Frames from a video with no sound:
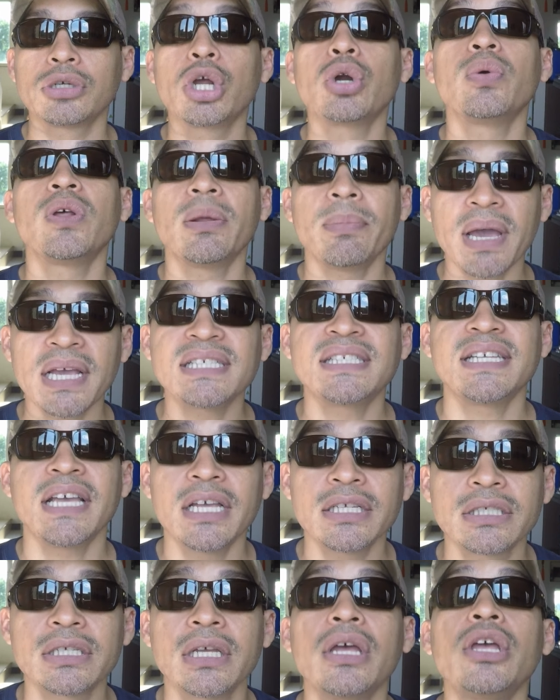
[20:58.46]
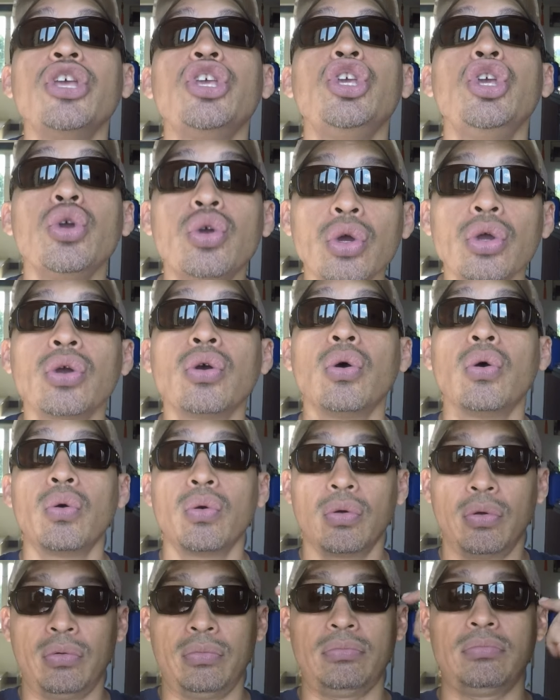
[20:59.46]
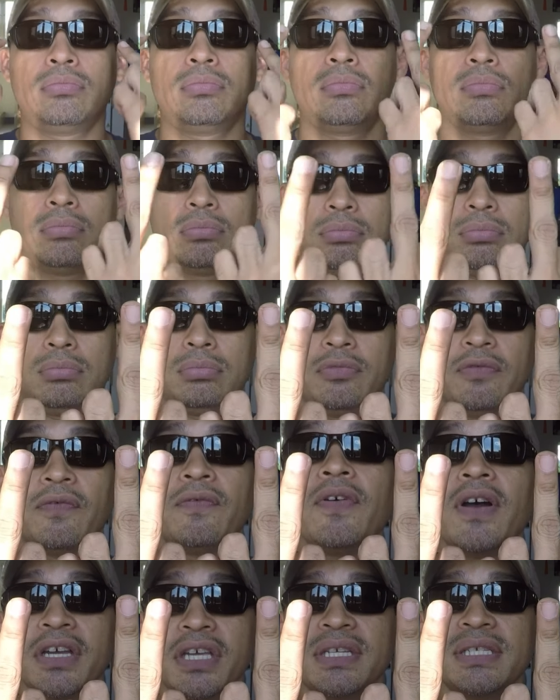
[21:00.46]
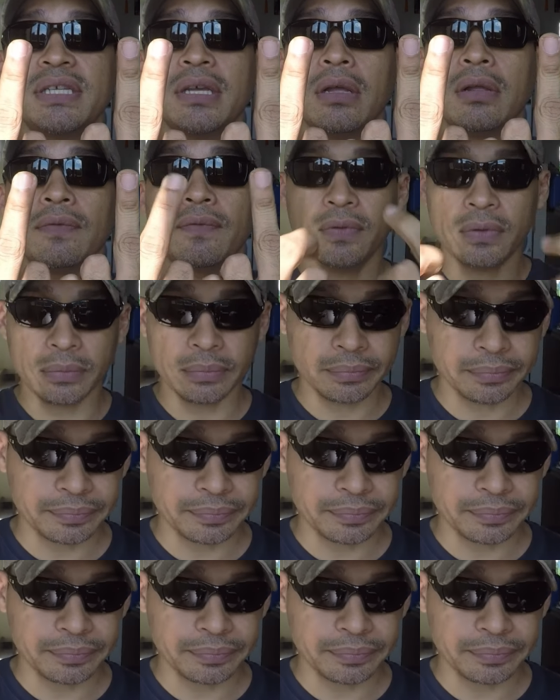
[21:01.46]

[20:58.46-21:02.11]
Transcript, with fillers: Guerilla Mike says, you can go fuck yourself.